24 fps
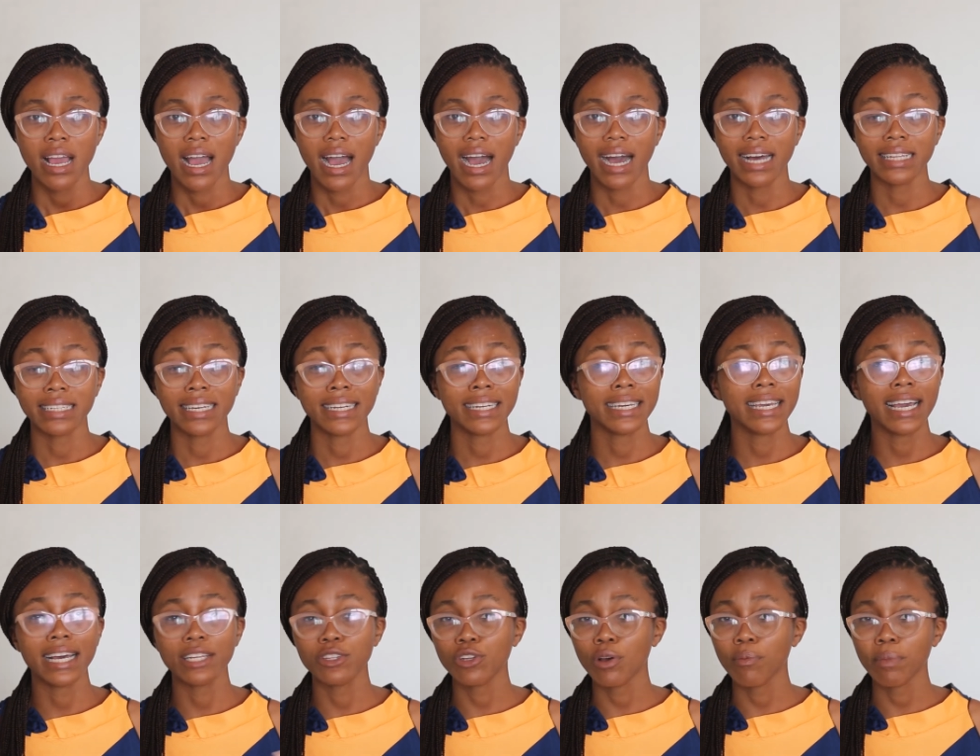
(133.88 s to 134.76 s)
and then he
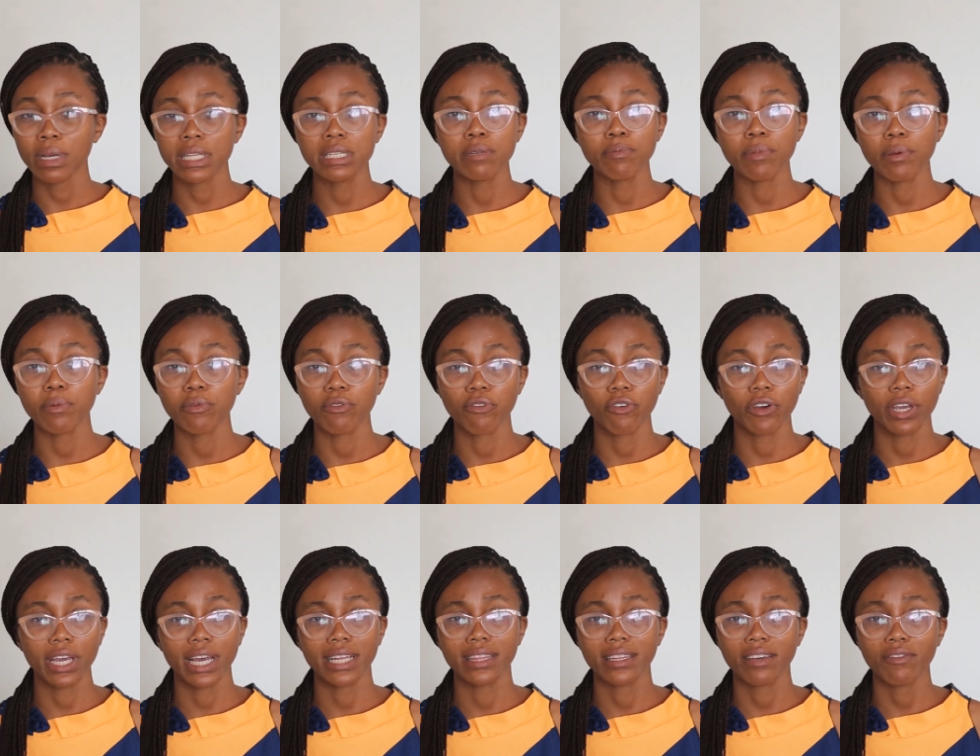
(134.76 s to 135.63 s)
had not met me before.
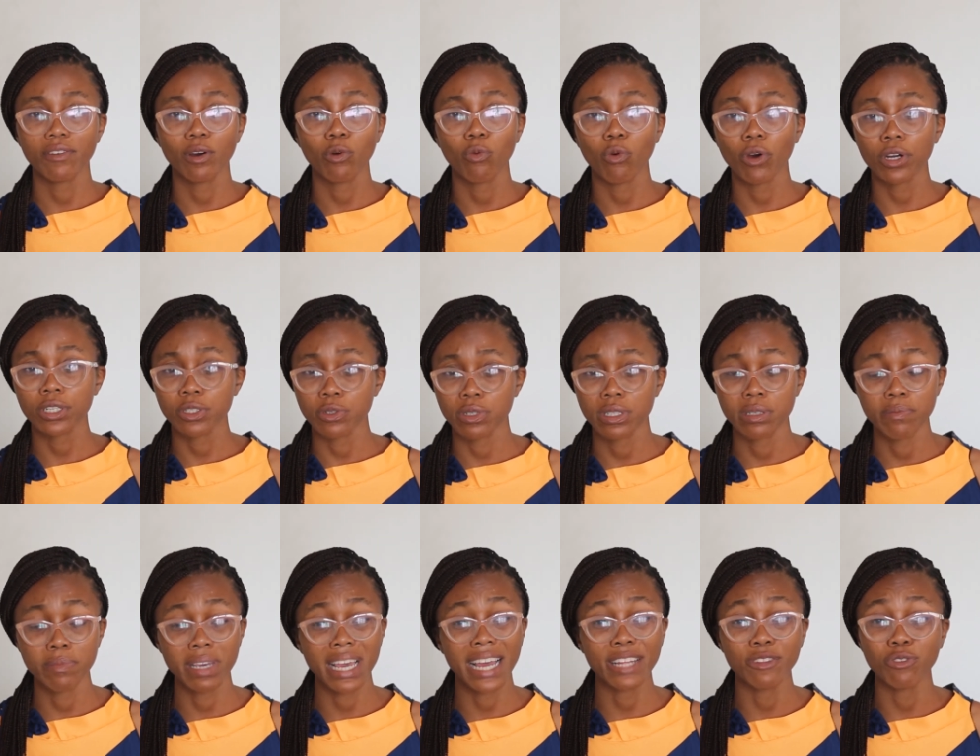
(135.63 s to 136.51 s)
He had never worked with
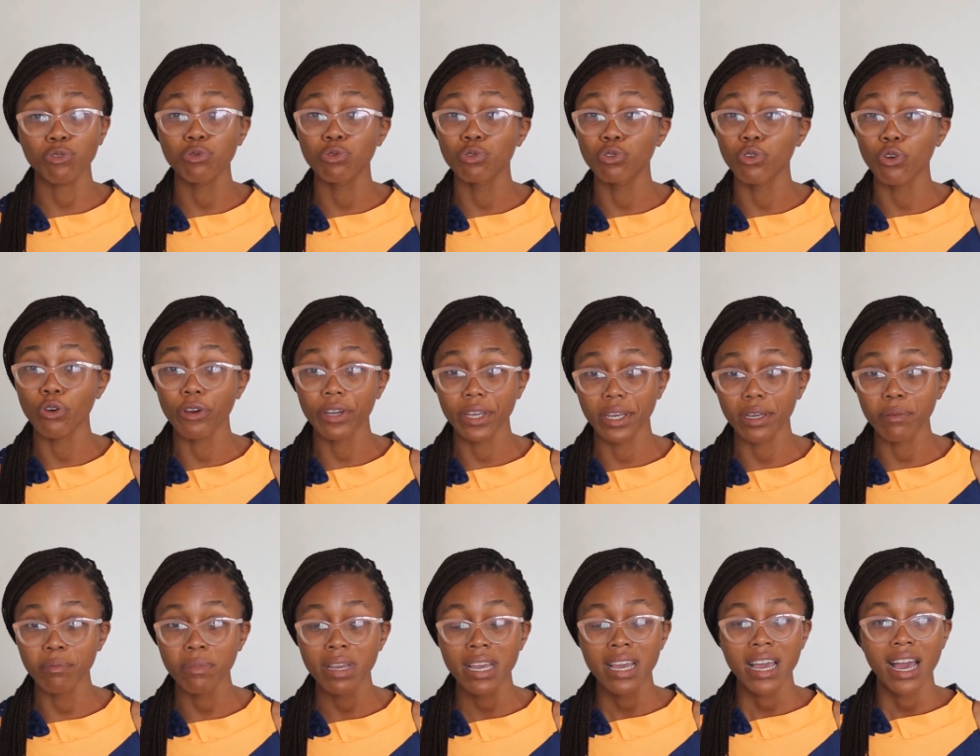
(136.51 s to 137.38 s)
me. I don't know
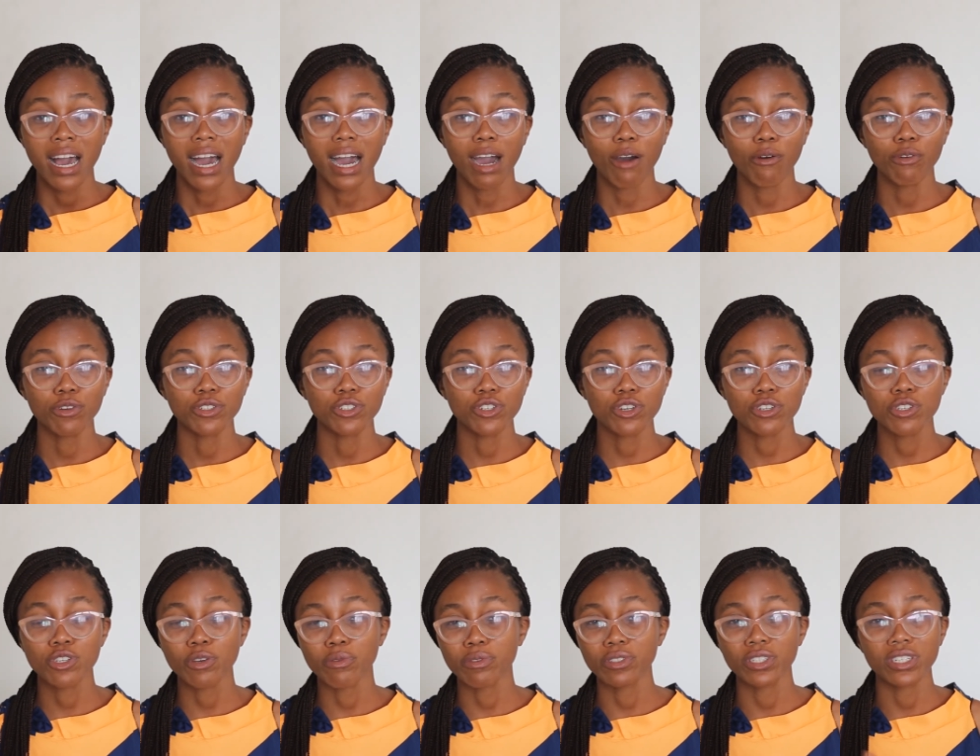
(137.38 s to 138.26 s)
him.
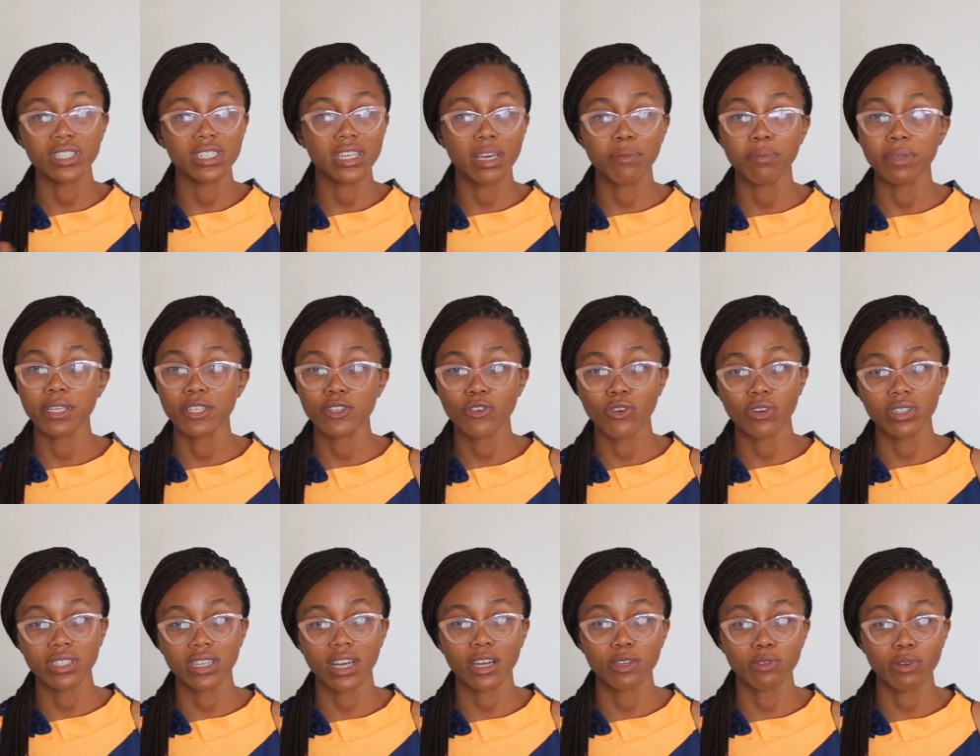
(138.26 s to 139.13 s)
Someone just gave me his
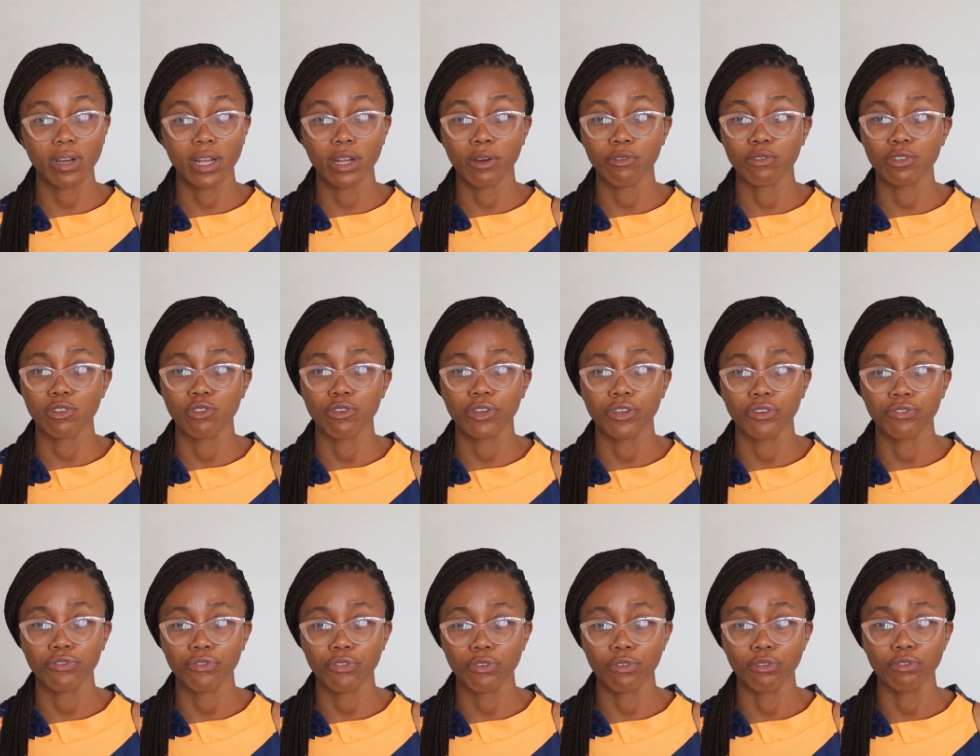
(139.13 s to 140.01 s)
contact while I was
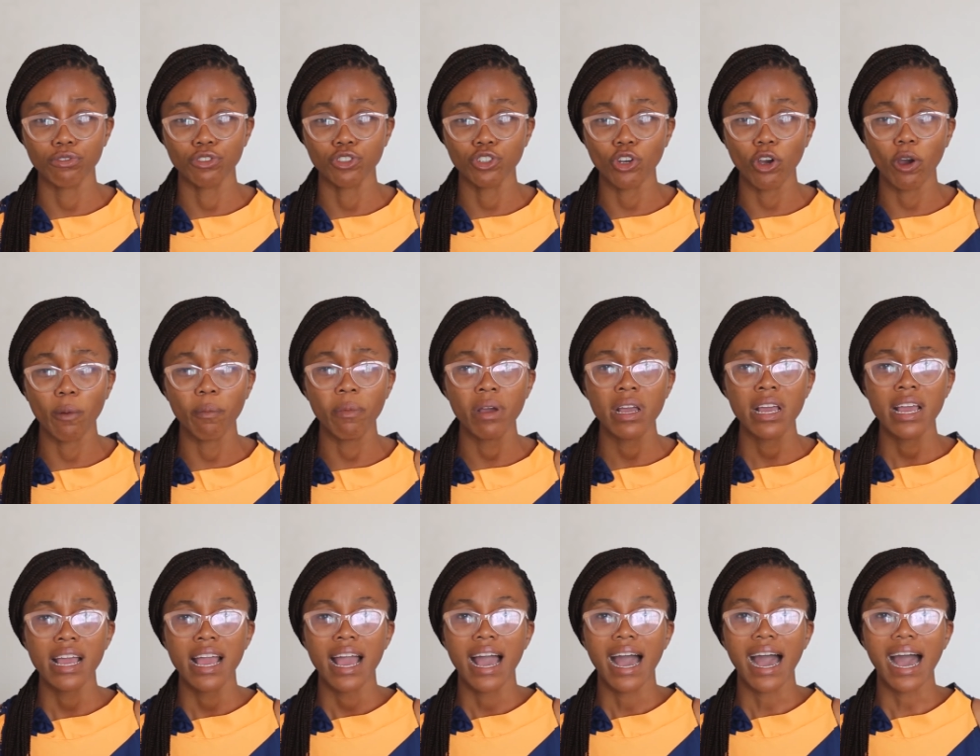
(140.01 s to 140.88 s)
looking for a job.
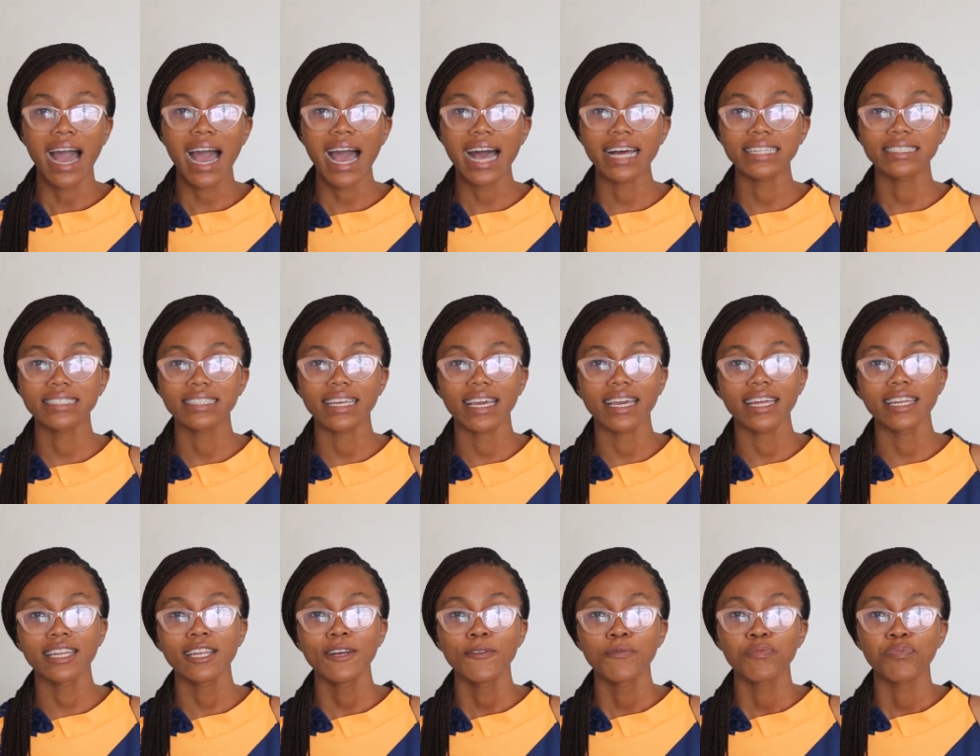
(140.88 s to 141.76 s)
And
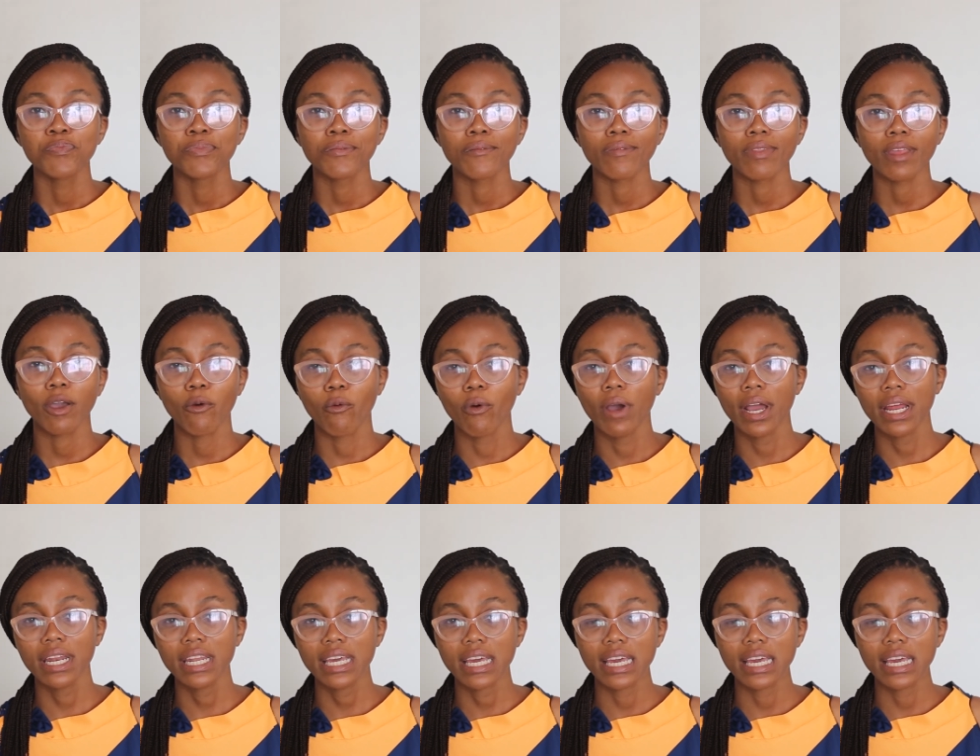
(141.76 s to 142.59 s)
then when